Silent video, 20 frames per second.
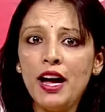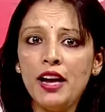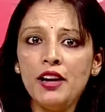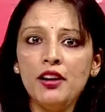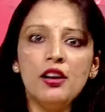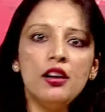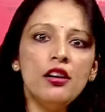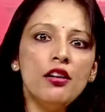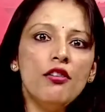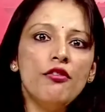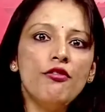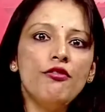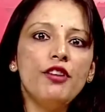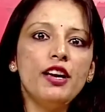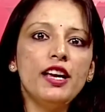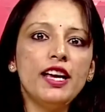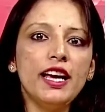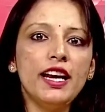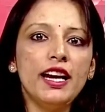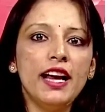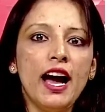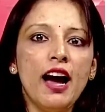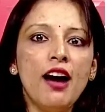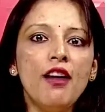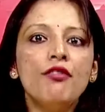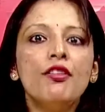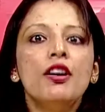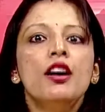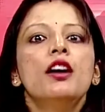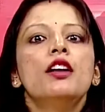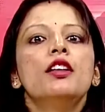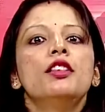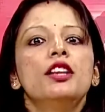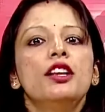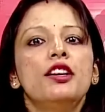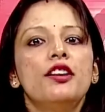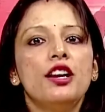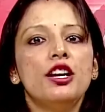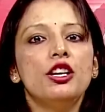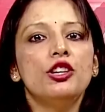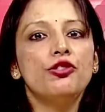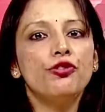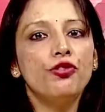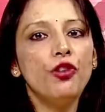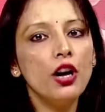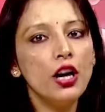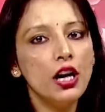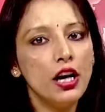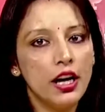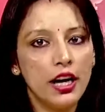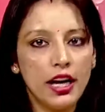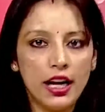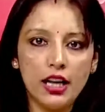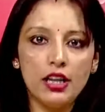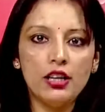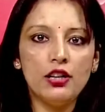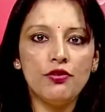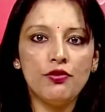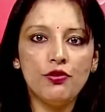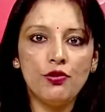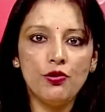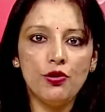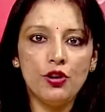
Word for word: manner, we can have the range for negative